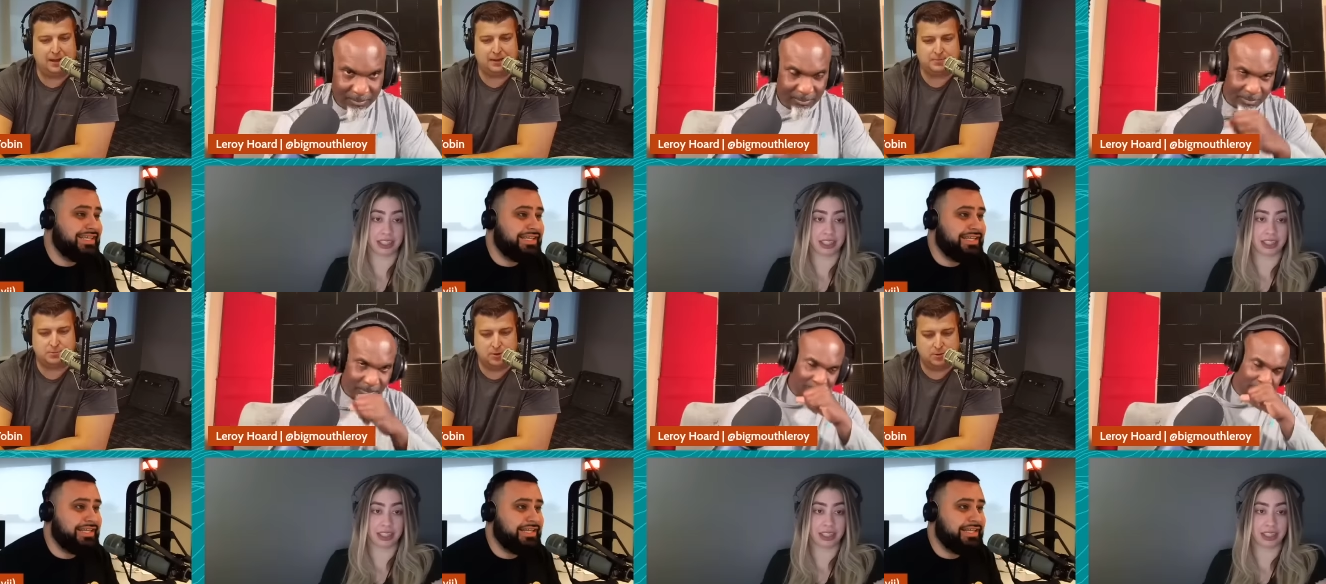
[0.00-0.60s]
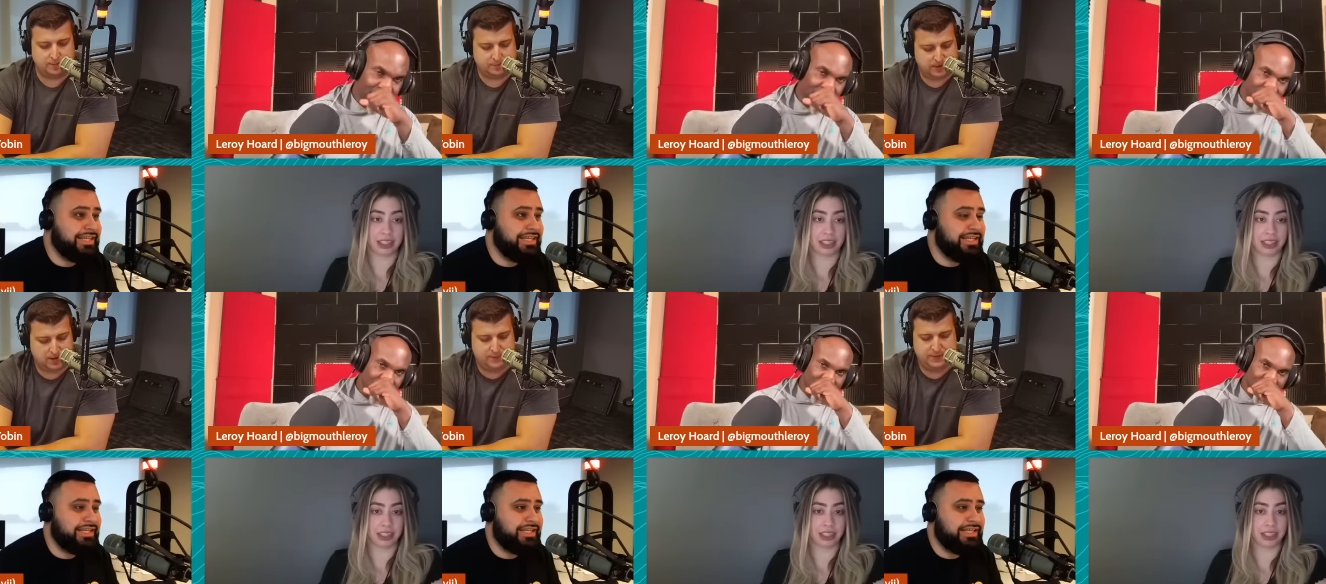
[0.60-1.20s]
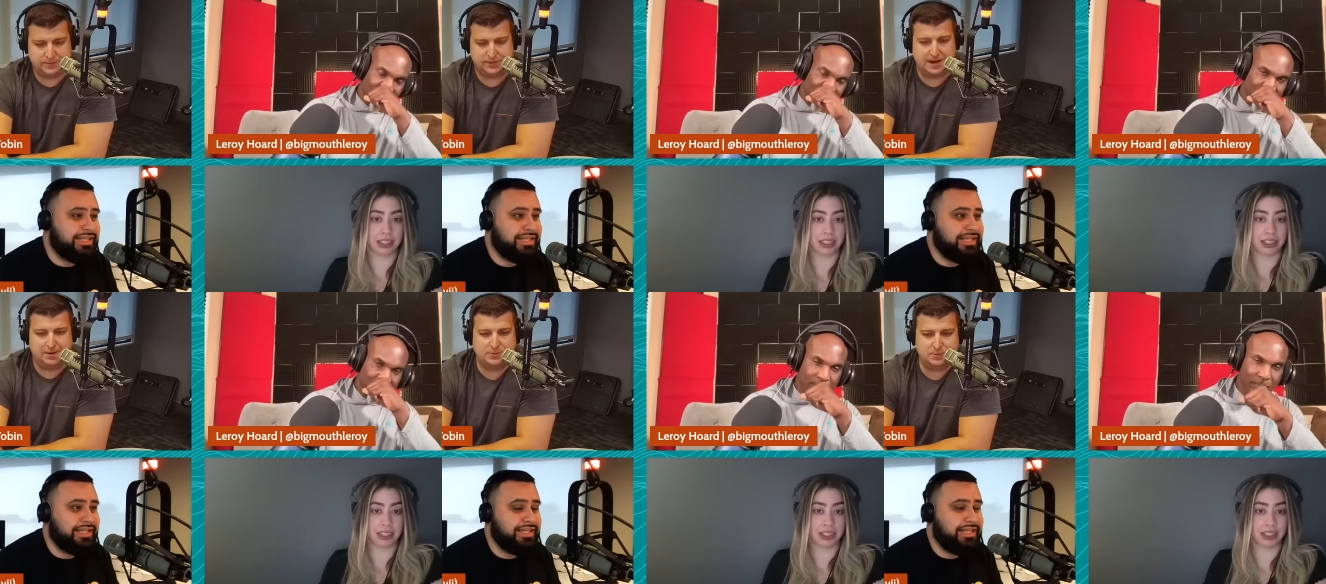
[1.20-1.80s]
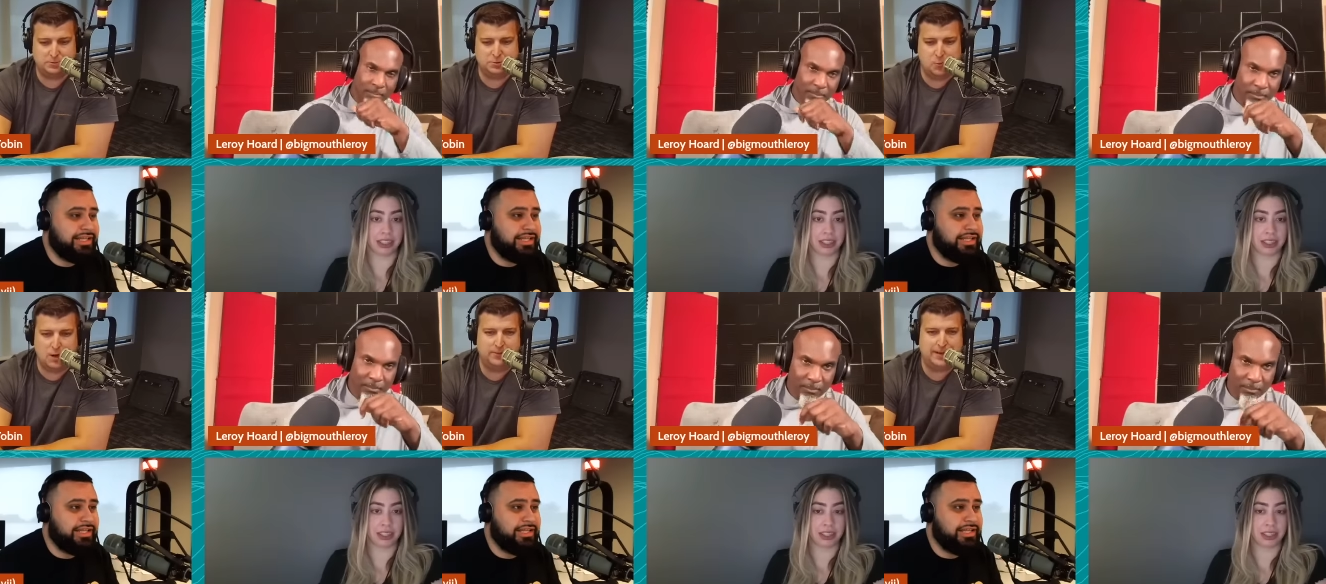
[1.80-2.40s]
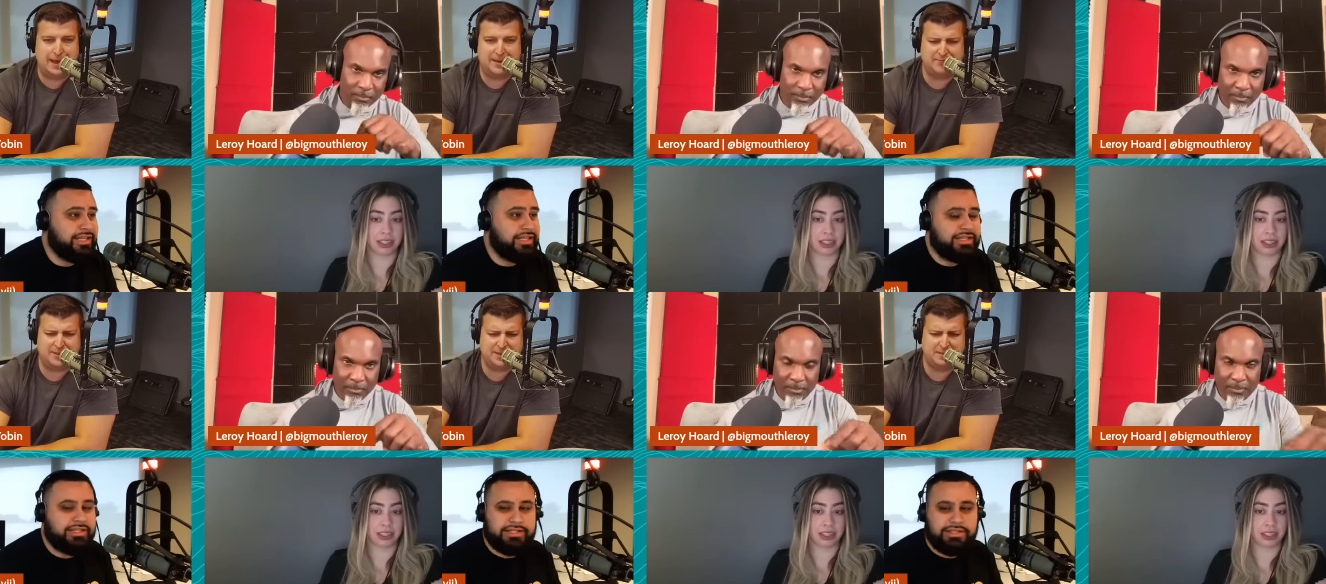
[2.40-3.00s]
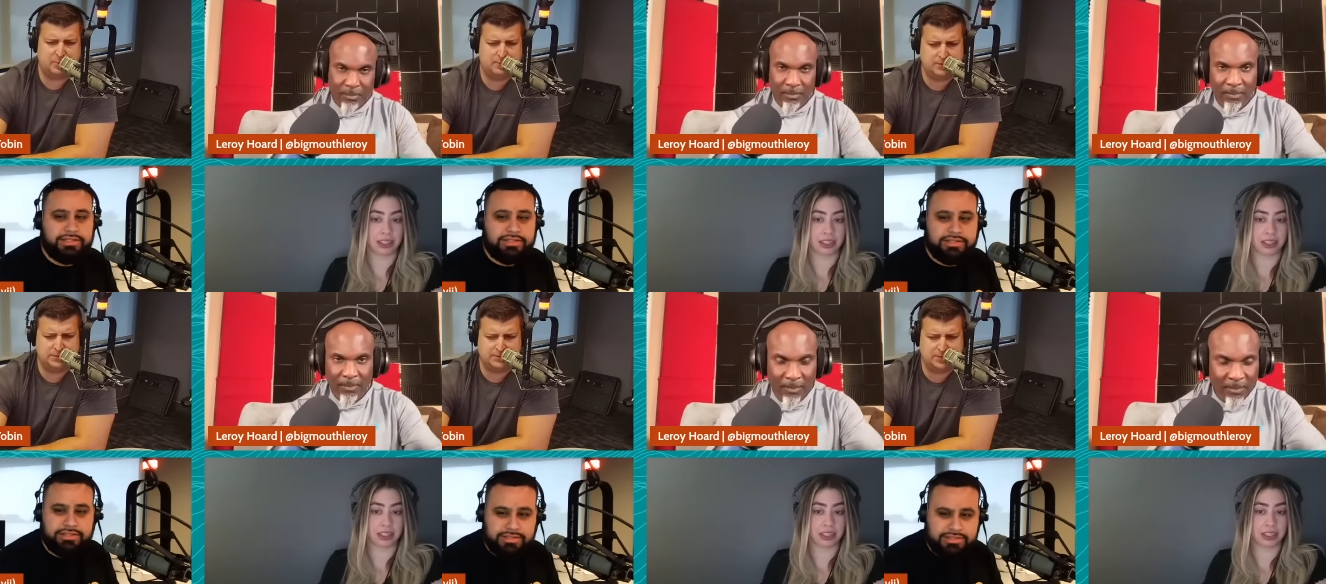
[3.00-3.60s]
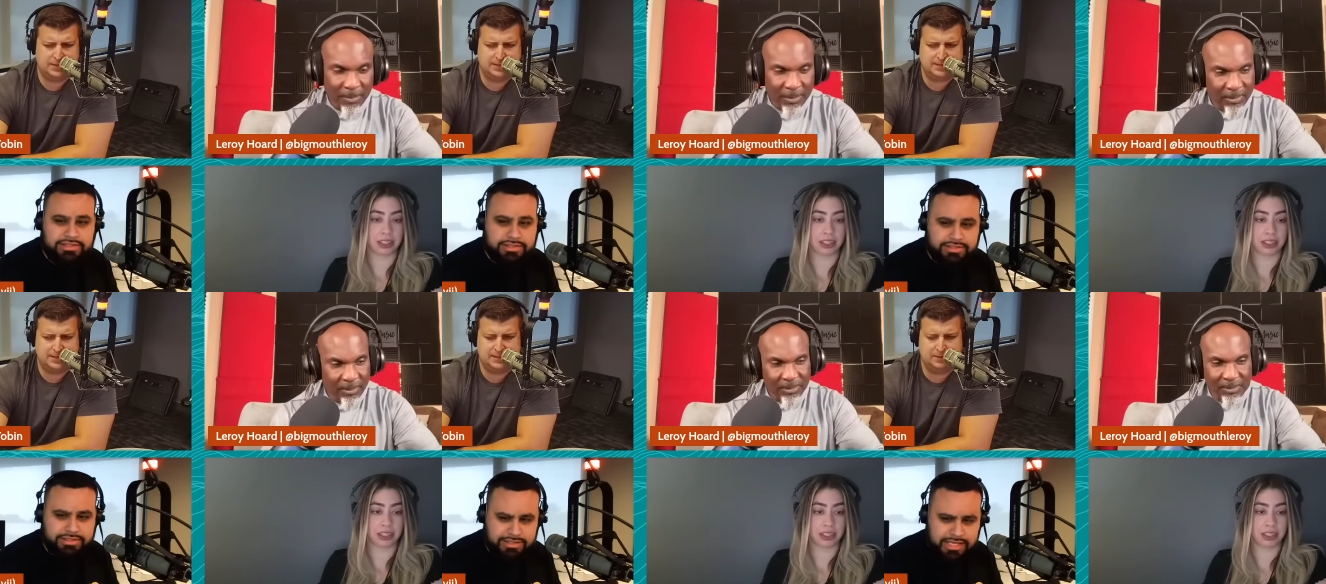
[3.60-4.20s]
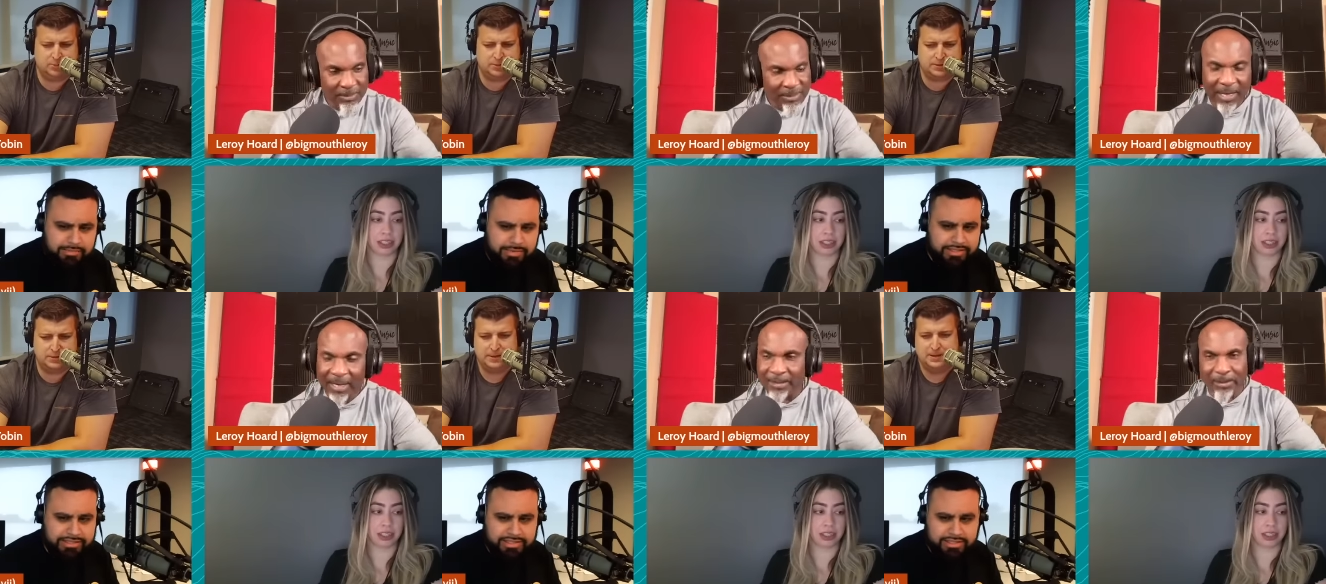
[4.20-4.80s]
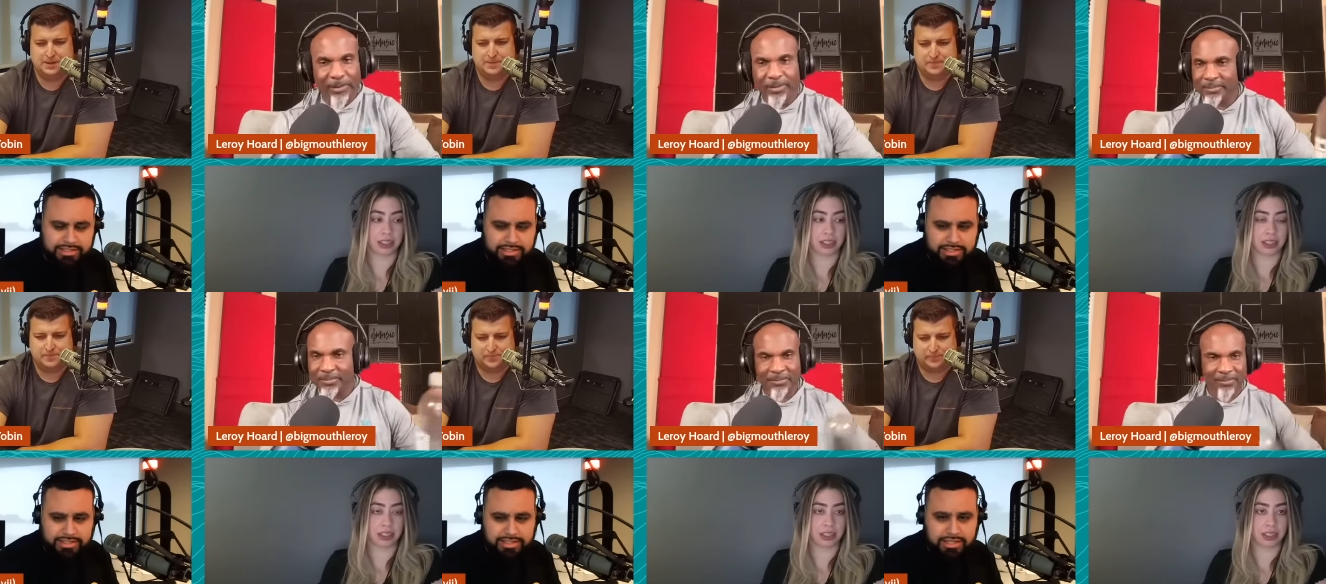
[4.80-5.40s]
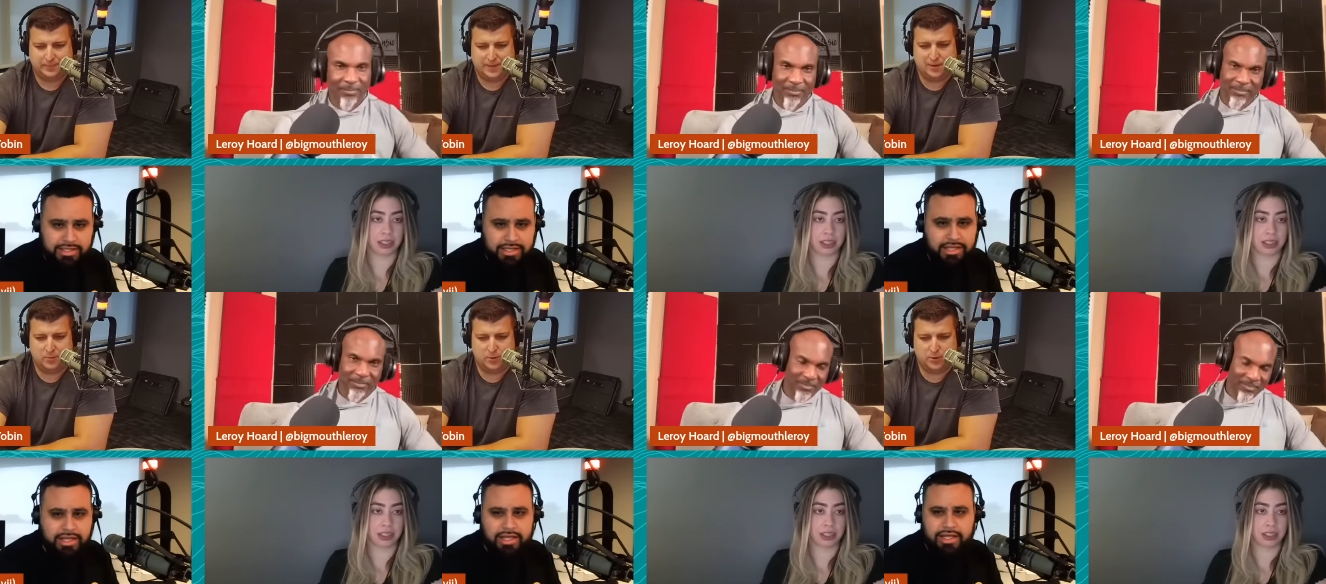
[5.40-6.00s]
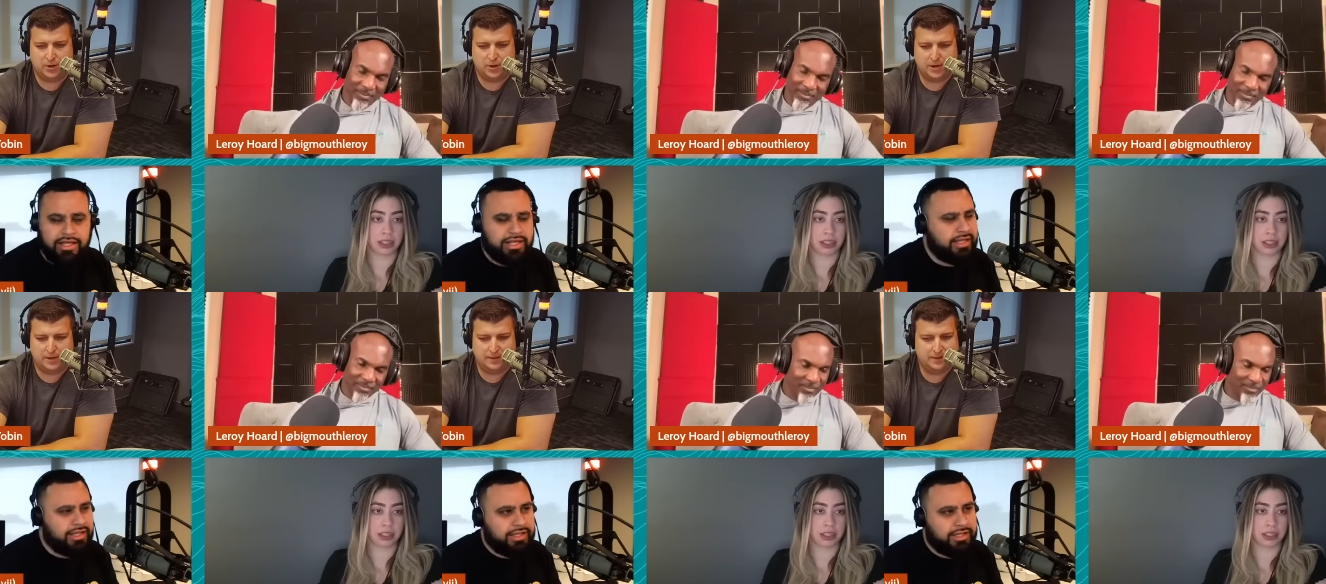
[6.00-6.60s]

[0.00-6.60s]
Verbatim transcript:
Speaker 1: it keeps going up. The Dolphins are now up to 12 and a half, I think, point favorites. I saw last night. They were can't do it. They were uh they